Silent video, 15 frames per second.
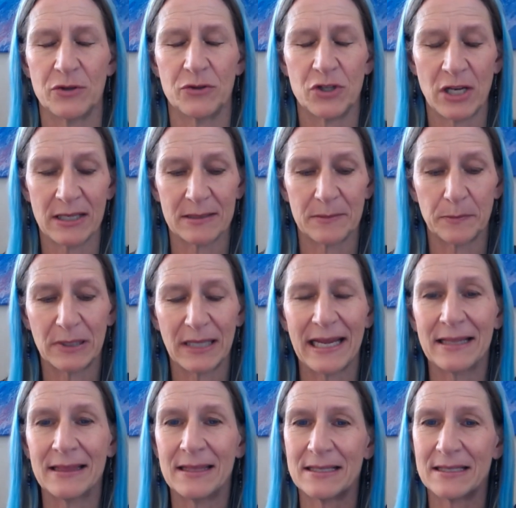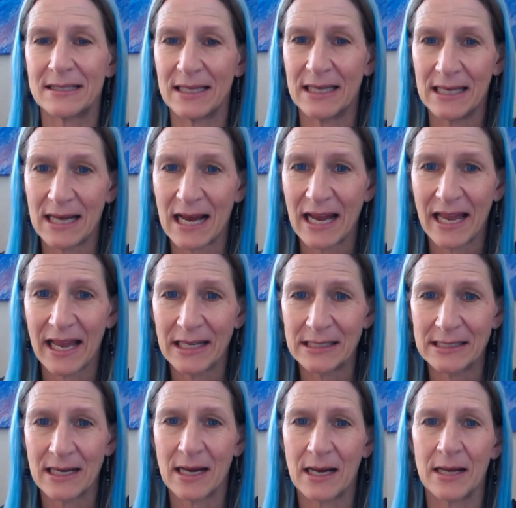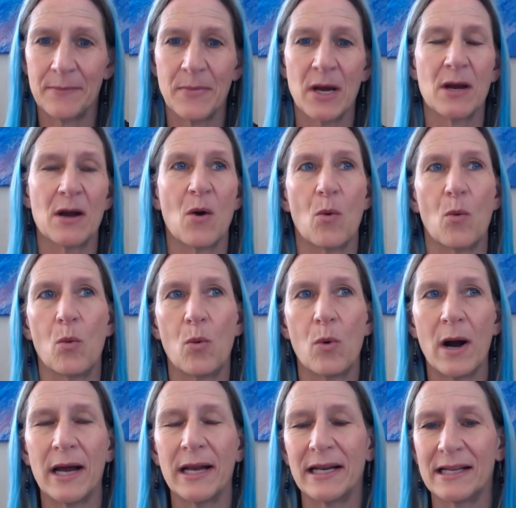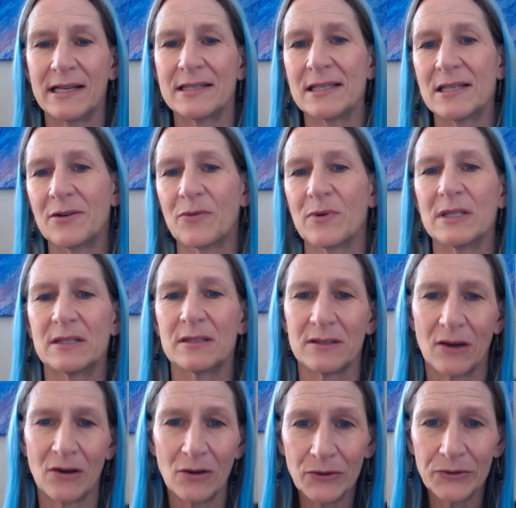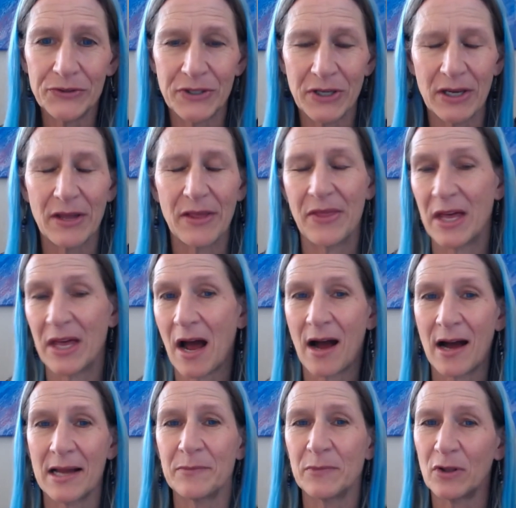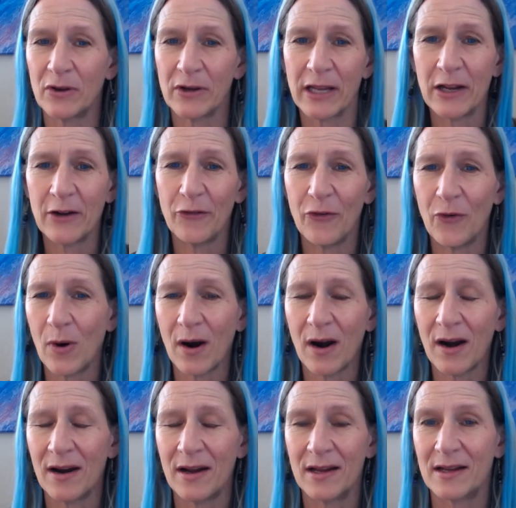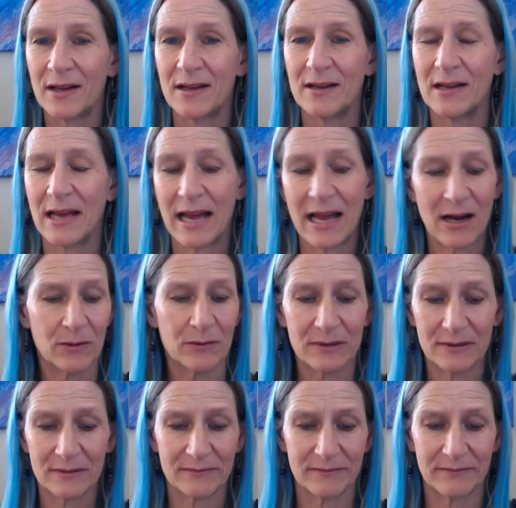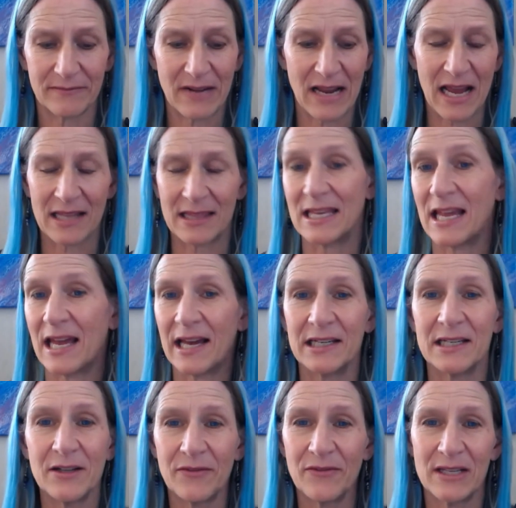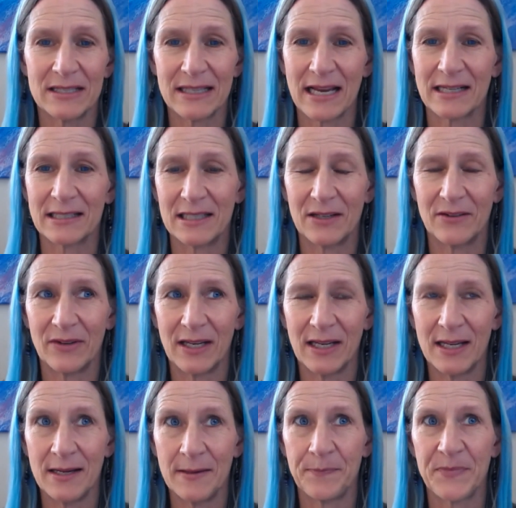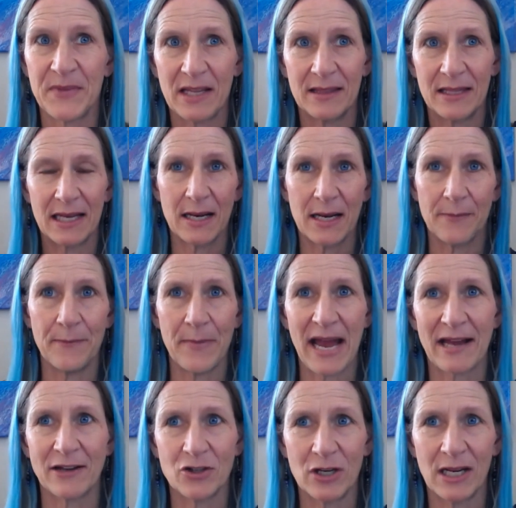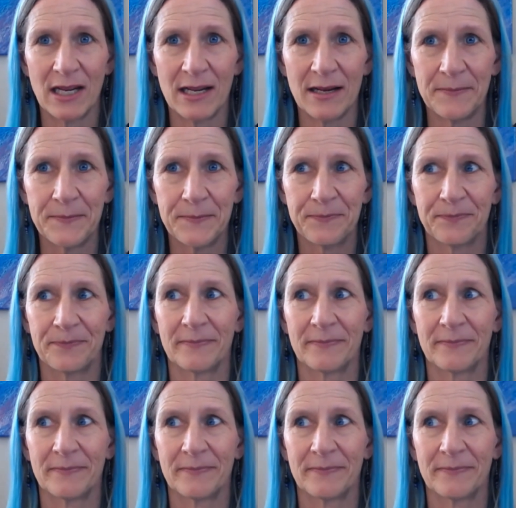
to just plant the seed ahead of time. What is the result that I'm looking for out at the end of this activity? And then imagining